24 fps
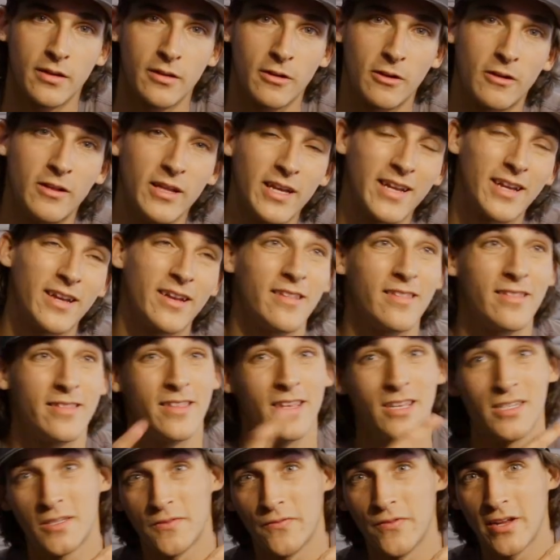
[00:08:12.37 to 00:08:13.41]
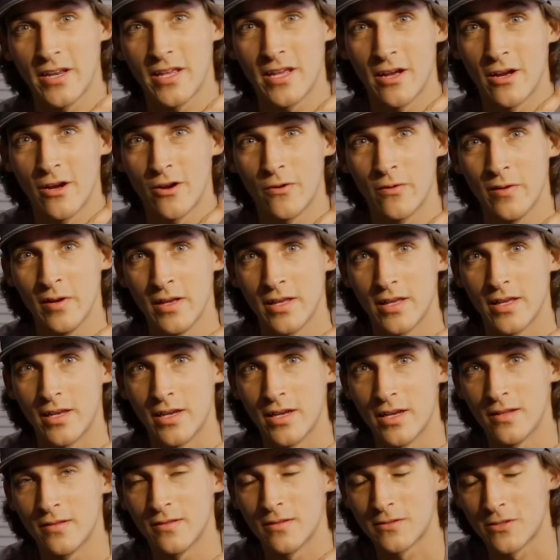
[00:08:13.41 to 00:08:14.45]
click this video
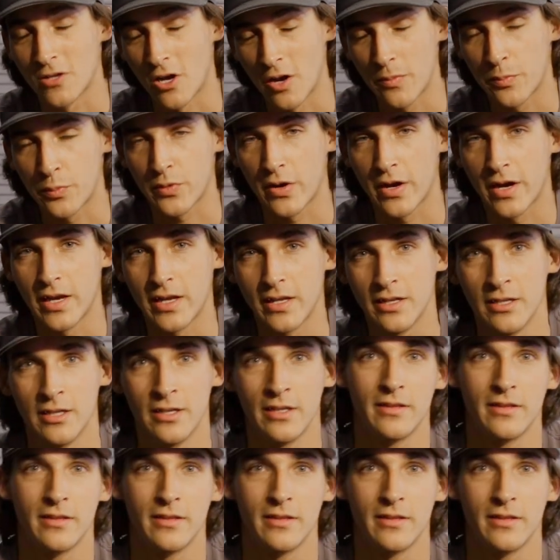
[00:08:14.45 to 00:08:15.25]
in the top right.